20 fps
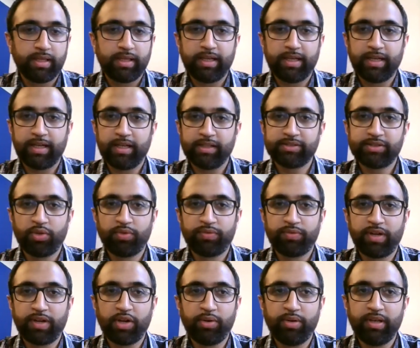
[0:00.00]
So
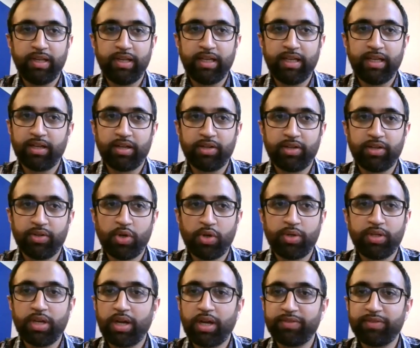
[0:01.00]
far, only
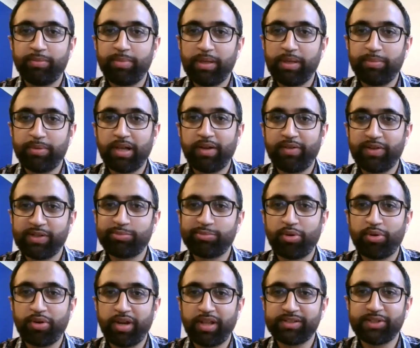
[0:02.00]
half the people are
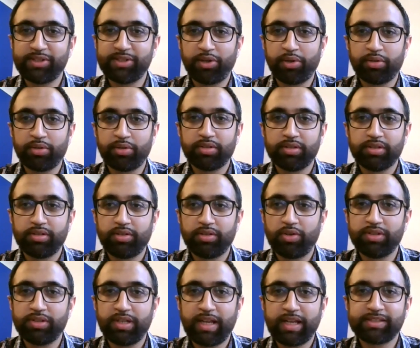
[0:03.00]
responding. So
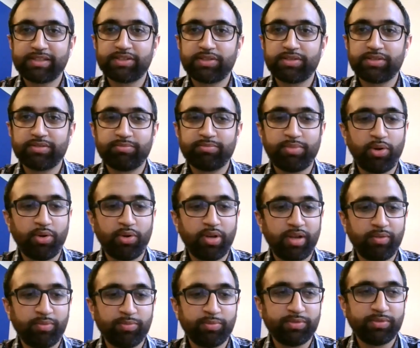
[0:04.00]
on the next poll,
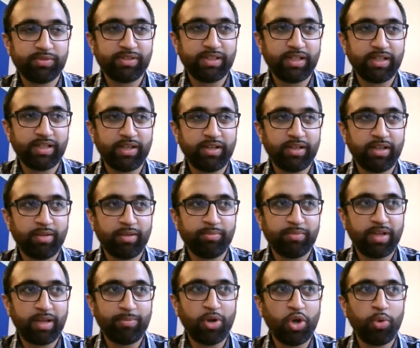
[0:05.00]

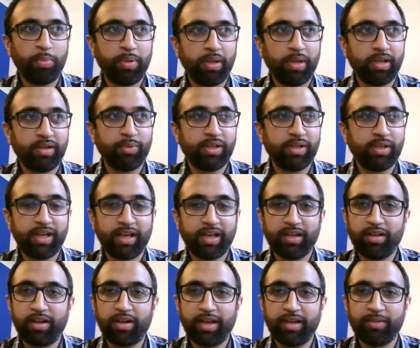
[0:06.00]
I'm hoping we can get
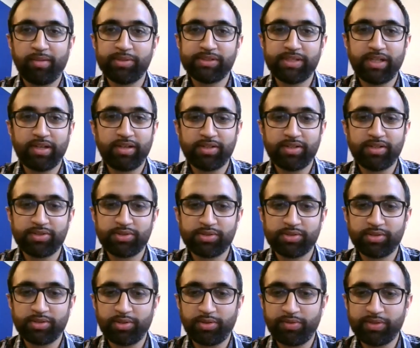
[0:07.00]
a higher percentage
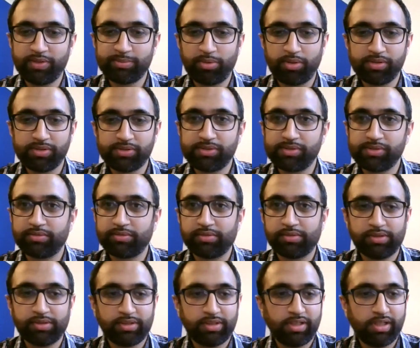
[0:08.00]
of response.
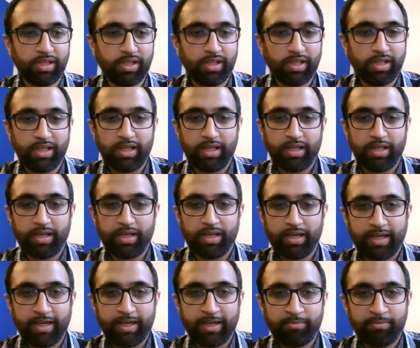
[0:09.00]

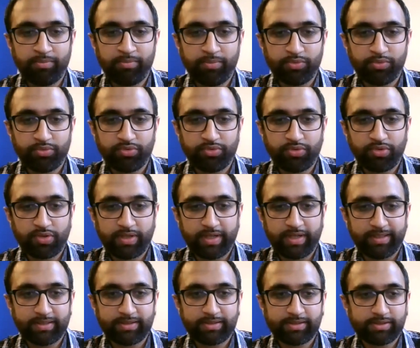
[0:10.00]

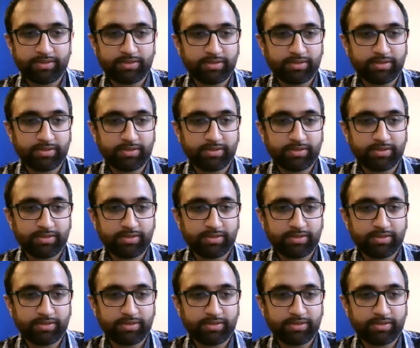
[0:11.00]
Right.